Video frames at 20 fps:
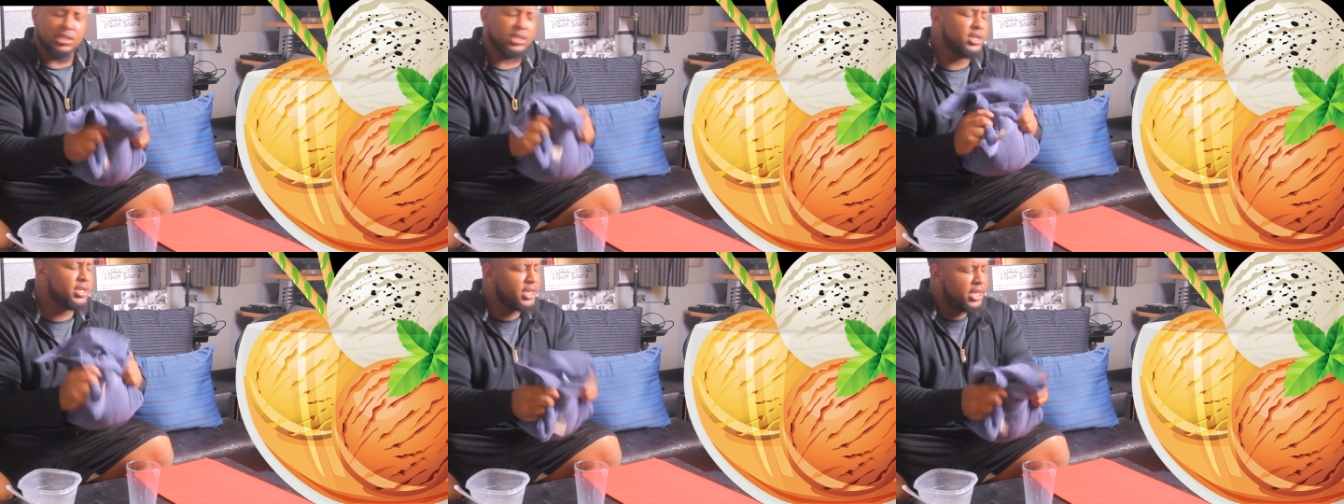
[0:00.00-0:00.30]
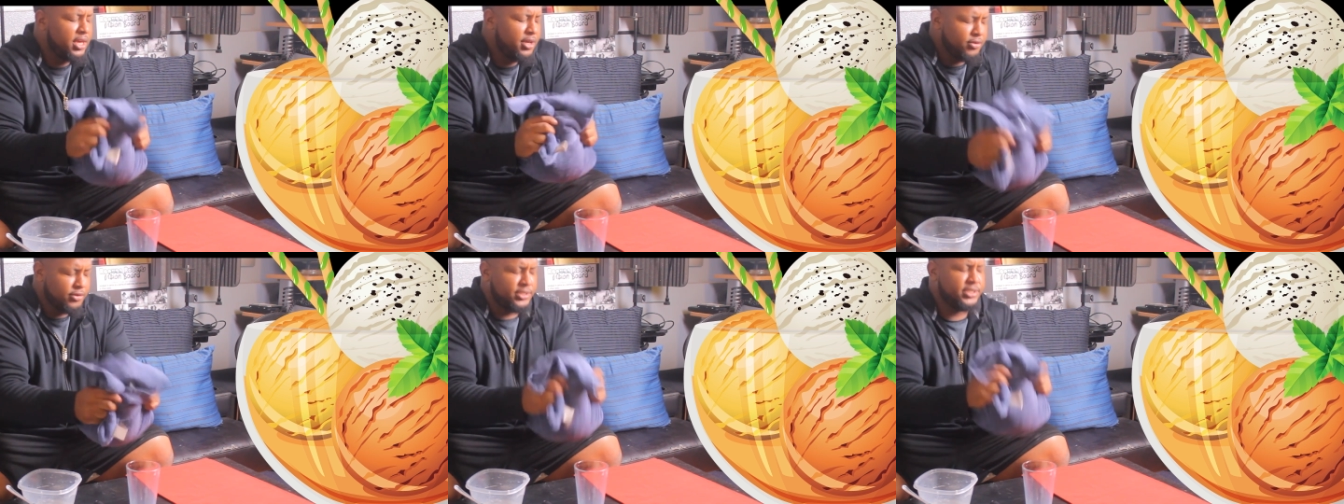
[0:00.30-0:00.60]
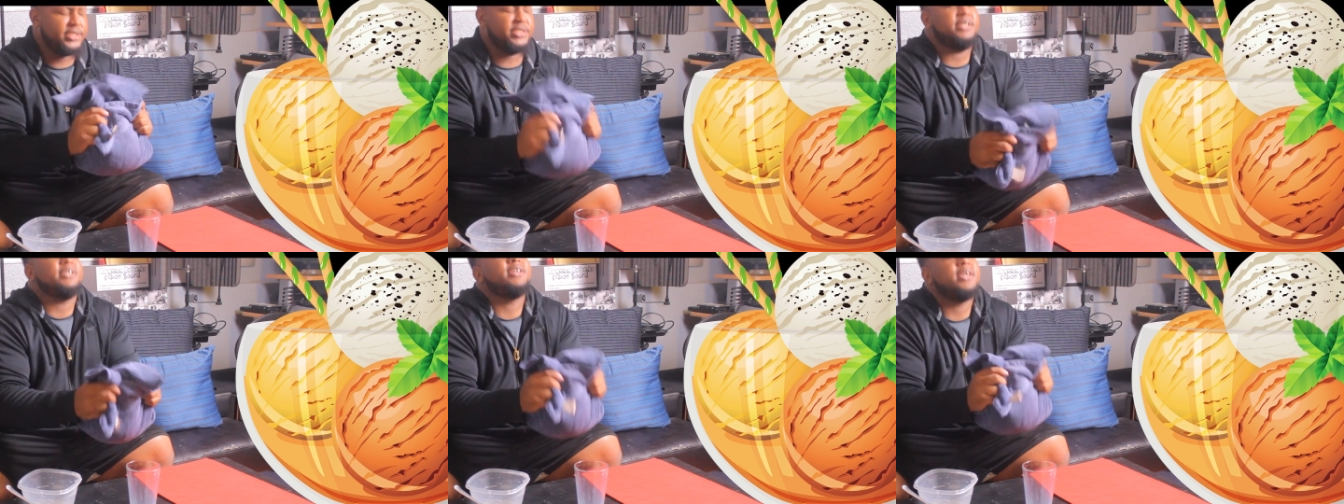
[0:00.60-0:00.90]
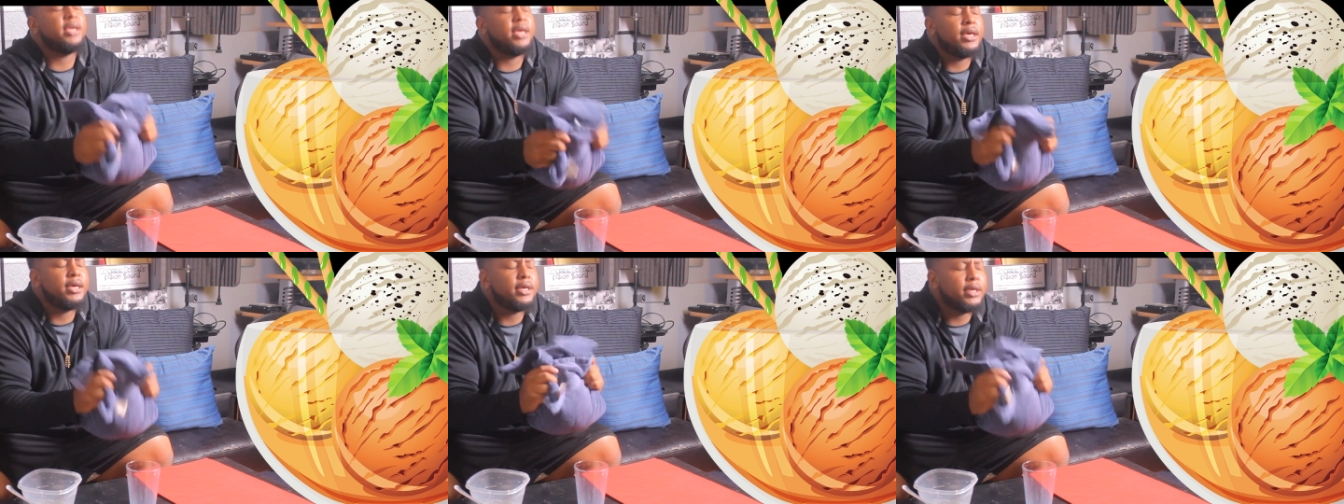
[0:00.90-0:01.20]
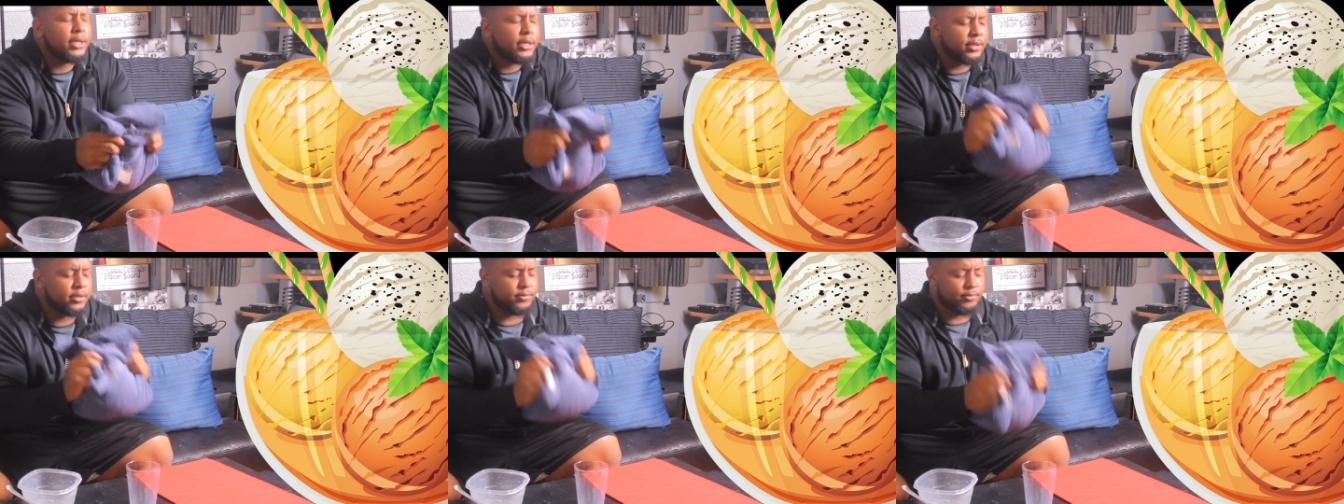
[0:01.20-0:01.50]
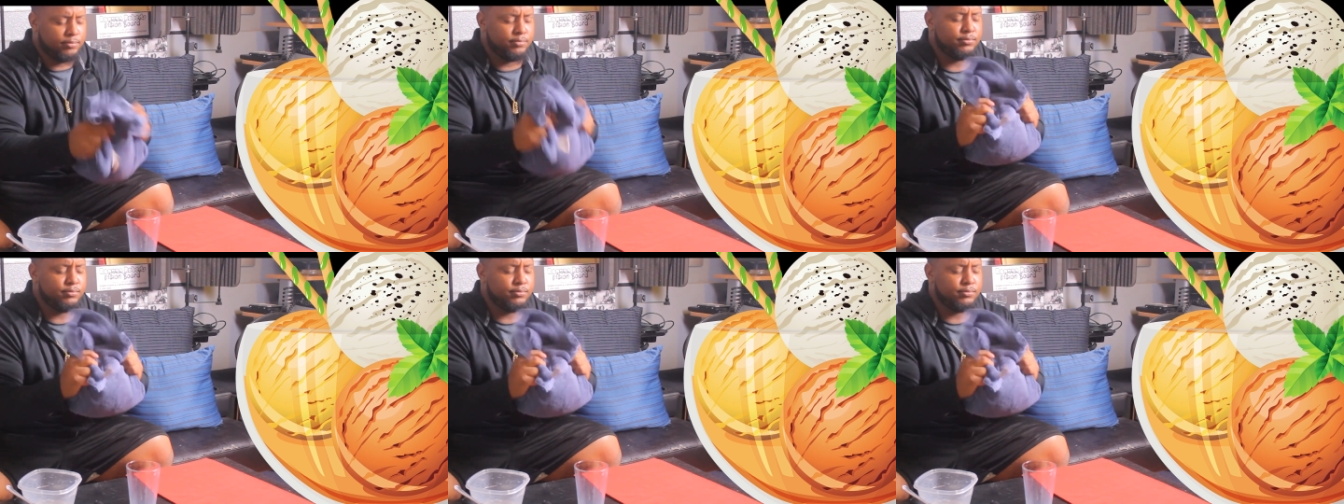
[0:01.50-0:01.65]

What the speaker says: EKLC. Hey.